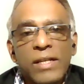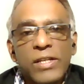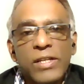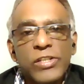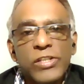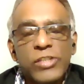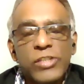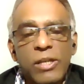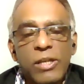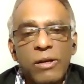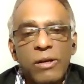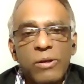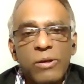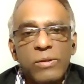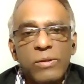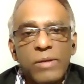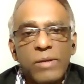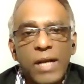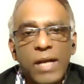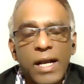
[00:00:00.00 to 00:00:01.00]

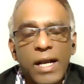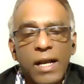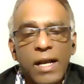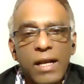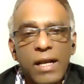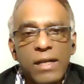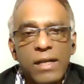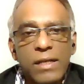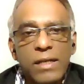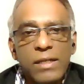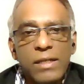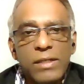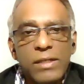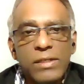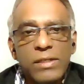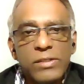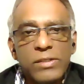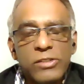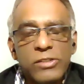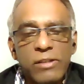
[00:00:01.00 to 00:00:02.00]
So,
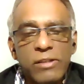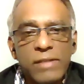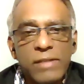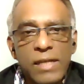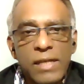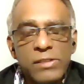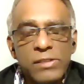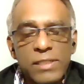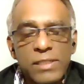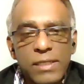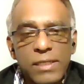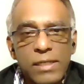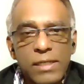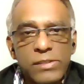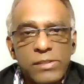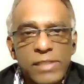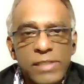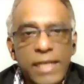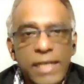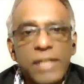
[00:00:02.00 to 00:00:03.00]
so the
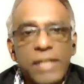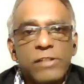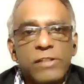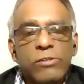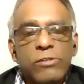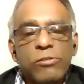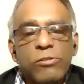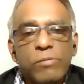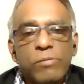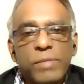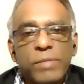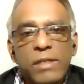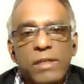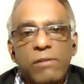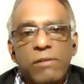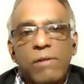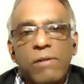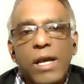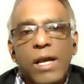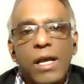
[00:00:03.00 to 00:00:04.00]
second group in
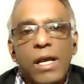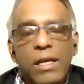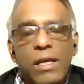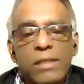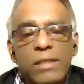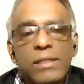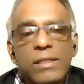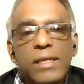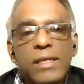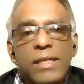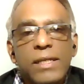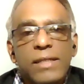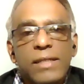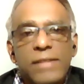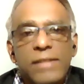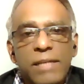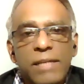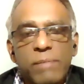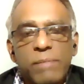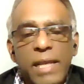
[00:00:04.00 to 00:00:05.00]
Iran
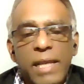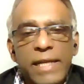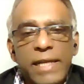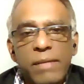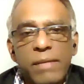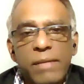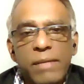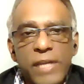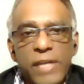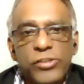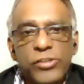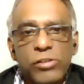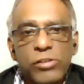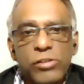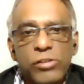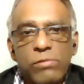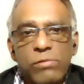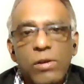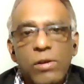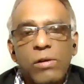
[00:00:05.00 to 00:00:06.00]
that played a major
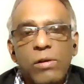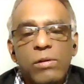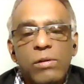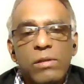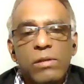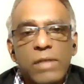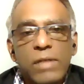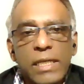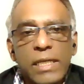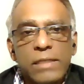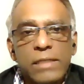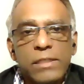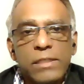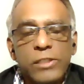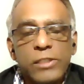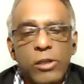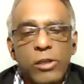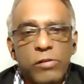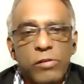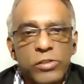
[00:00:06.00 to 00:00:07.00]
role in
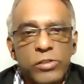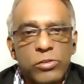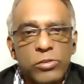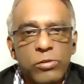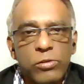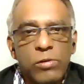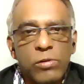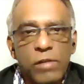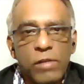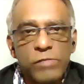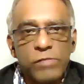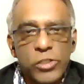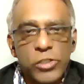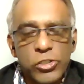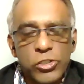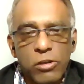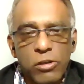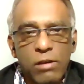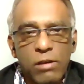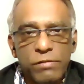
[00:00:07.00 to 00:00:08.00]
the overthrow of the
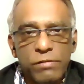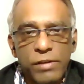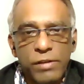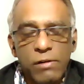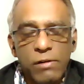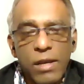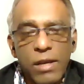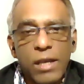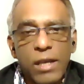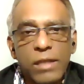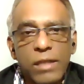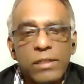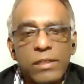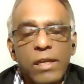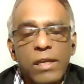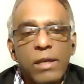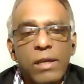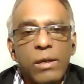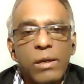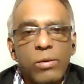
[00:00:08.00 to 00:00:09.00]
Shah of
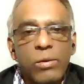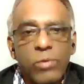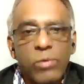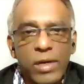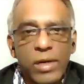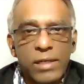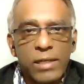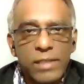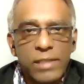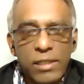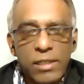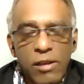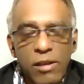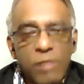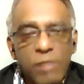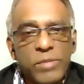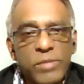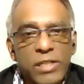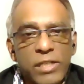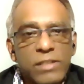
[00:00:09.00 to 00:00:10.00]
Iran were the
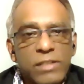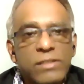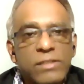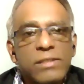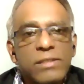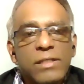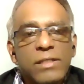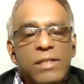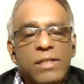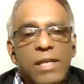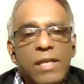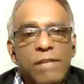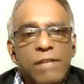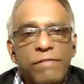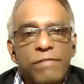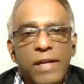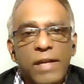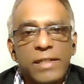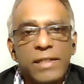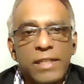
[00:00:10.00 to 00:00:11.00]
communists,
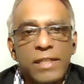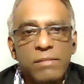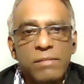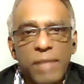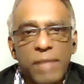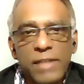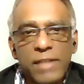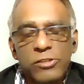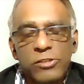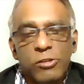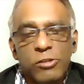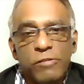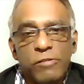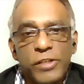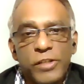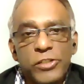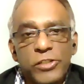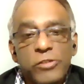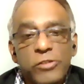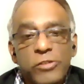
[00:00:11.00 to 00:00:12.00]
funded by the
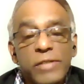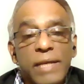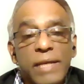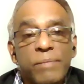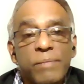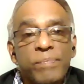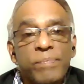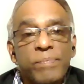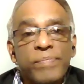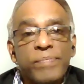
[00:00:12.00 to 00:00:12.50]
Soviet Union.